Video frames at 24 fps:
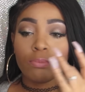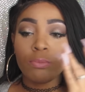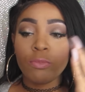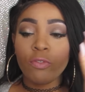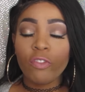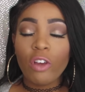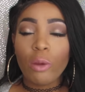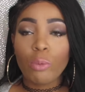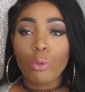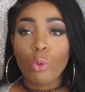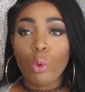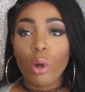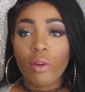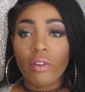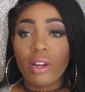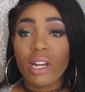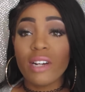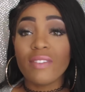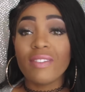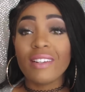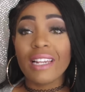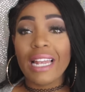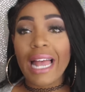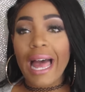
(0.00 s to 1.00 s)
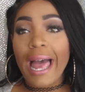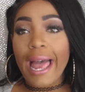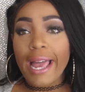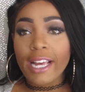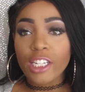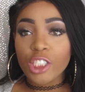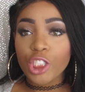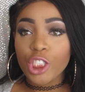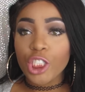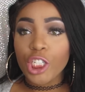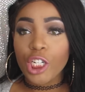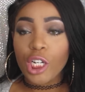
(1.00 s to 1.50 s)
February of
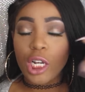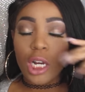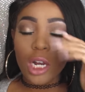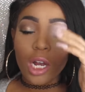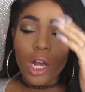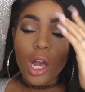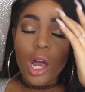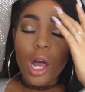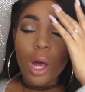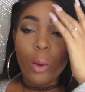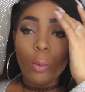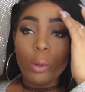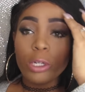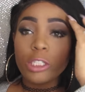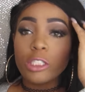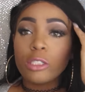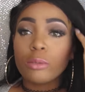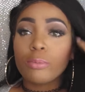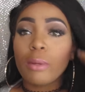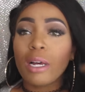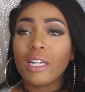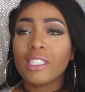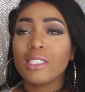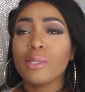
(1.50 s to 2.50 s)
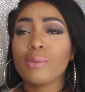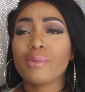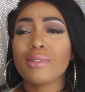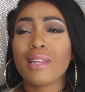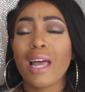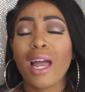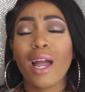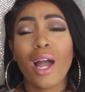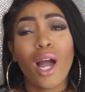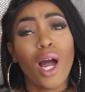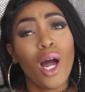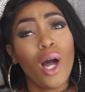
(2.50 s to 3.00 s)
last year, which is my, she was
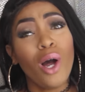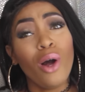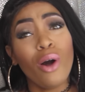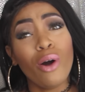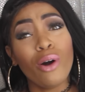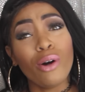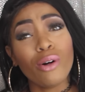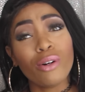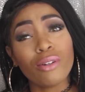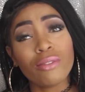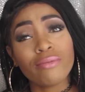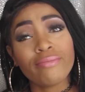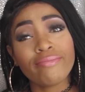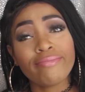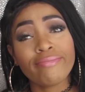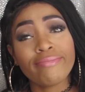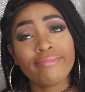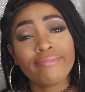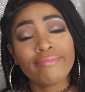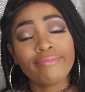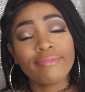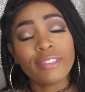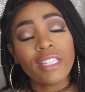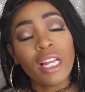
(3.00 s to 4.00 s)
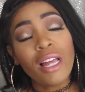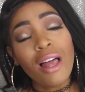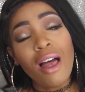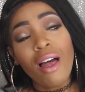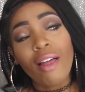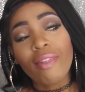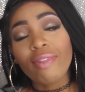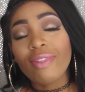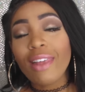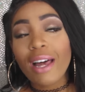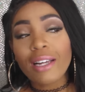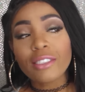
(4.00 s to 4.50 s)
like, oh,
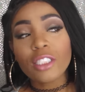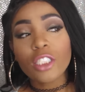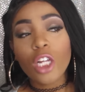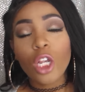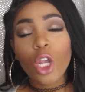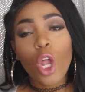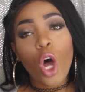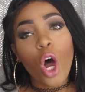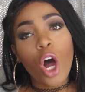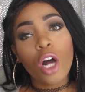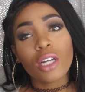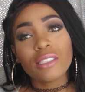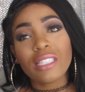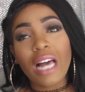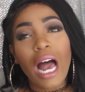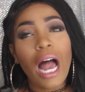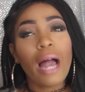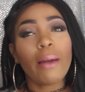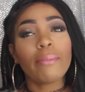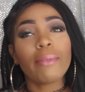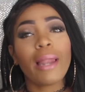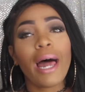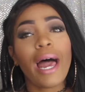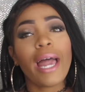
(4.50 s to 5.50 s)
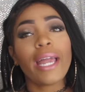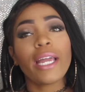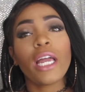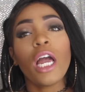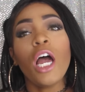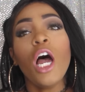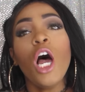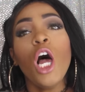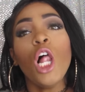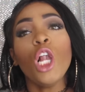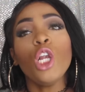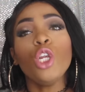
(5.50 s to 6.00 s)
that's a long time, like
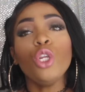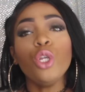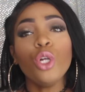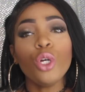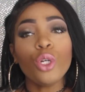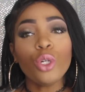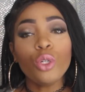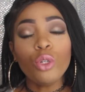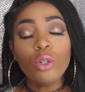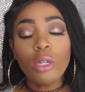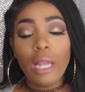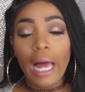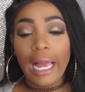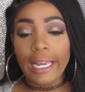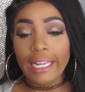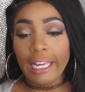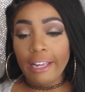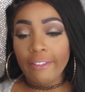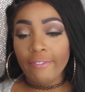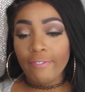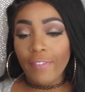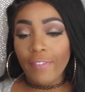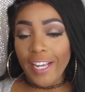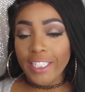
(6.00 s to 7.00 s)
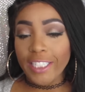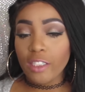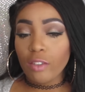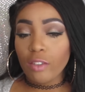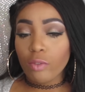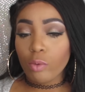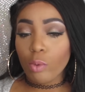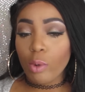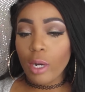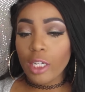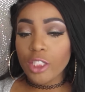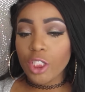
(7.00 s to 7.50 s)
little like
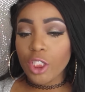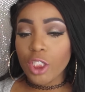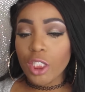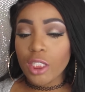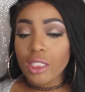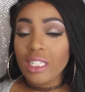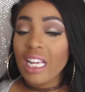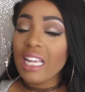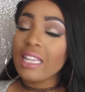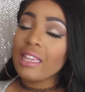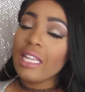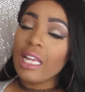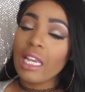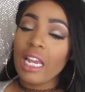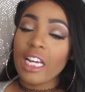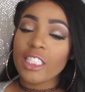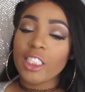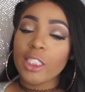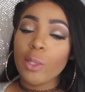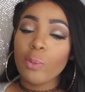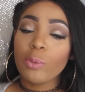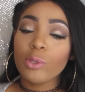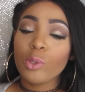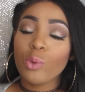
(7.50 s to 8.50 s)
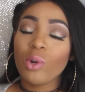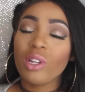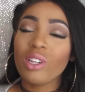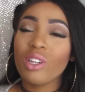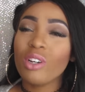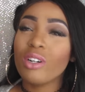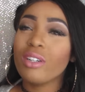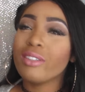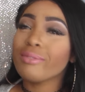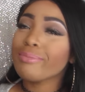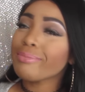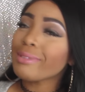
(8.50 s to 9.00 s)
invasive questions, and then like she would do a
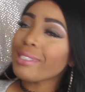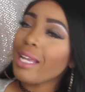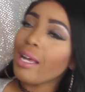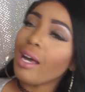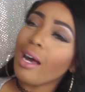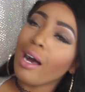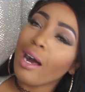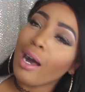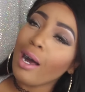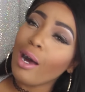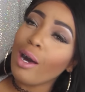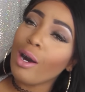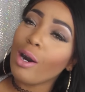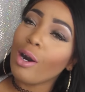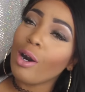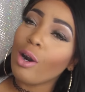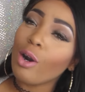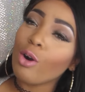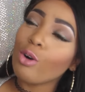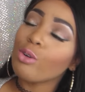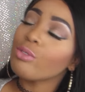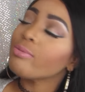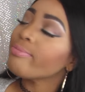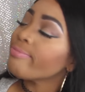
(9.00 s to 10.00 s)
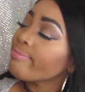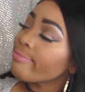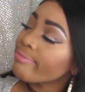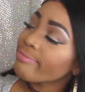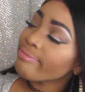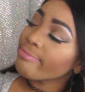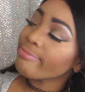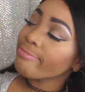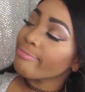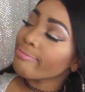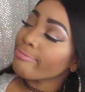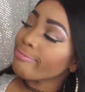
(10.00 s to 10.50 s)
little,
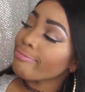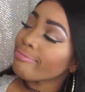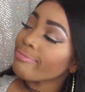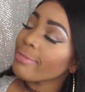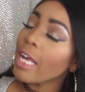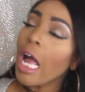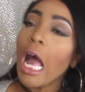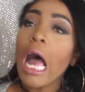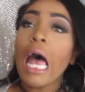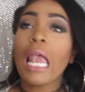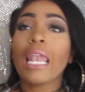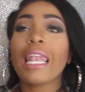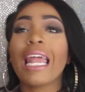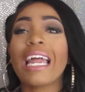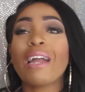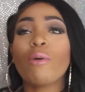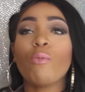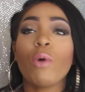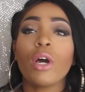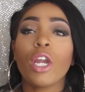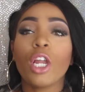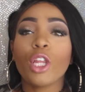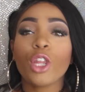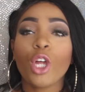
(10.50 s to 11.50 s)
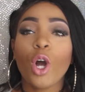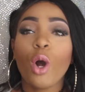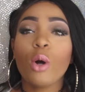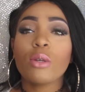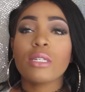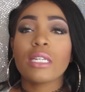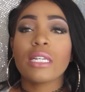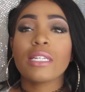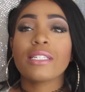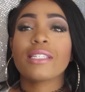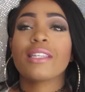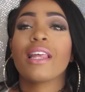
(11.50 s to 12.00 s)
oh, like one of those,
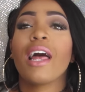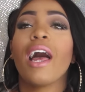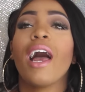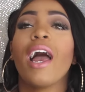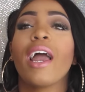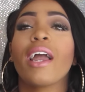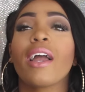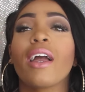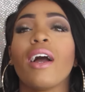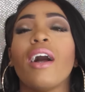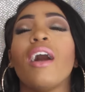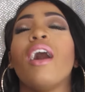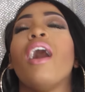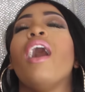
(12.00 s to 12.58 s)
and it's like,